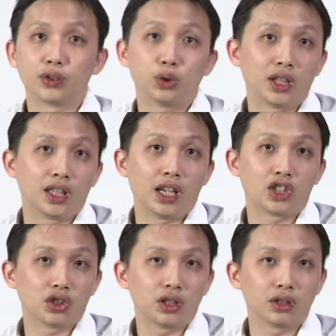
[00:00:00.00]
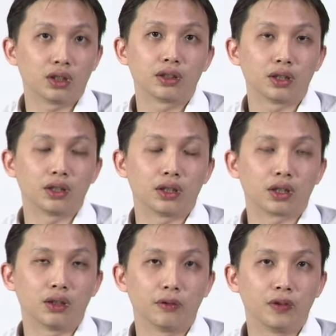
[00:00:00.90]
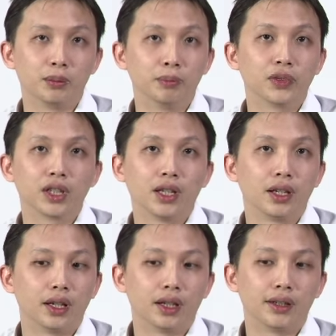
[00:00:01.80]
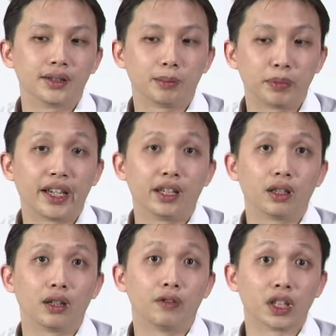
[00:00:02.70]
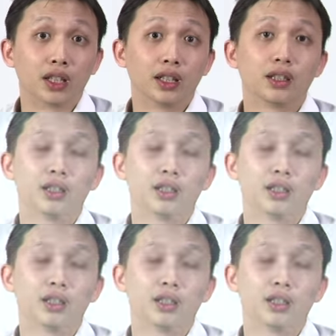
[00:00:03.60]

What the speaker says: So they are actually not a confirmed supply figure.